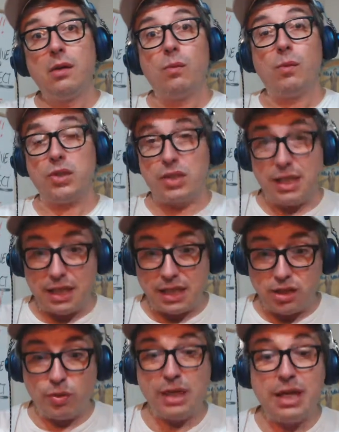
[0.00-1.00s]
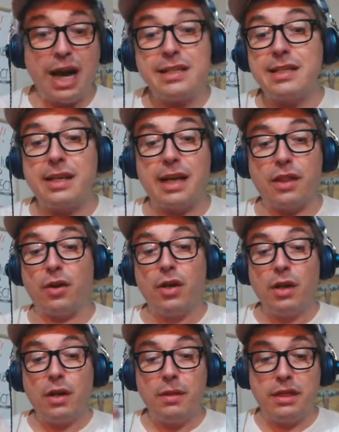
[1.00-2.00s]
When you see these three guys together,
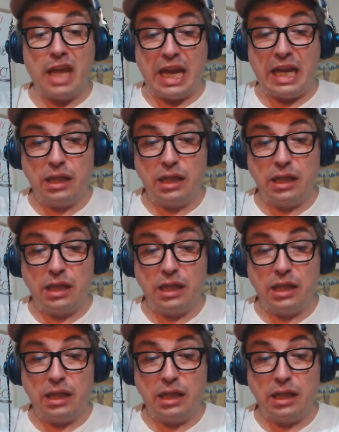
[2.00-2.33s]
They